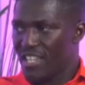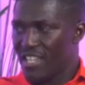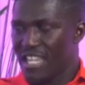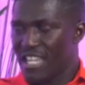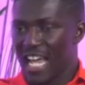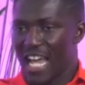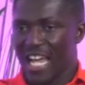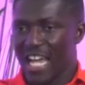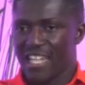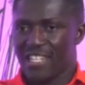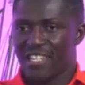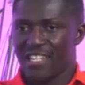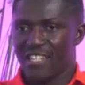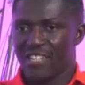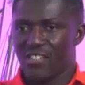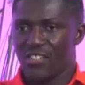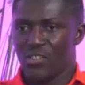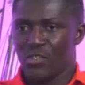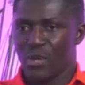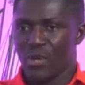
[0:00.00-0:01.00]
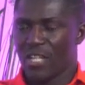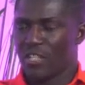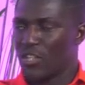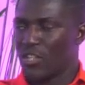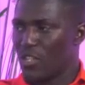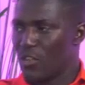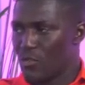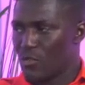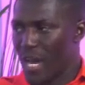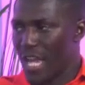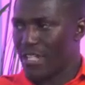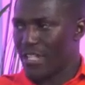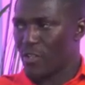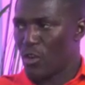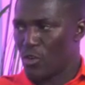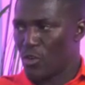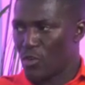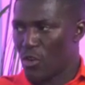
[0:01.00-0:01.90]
that you are doing right or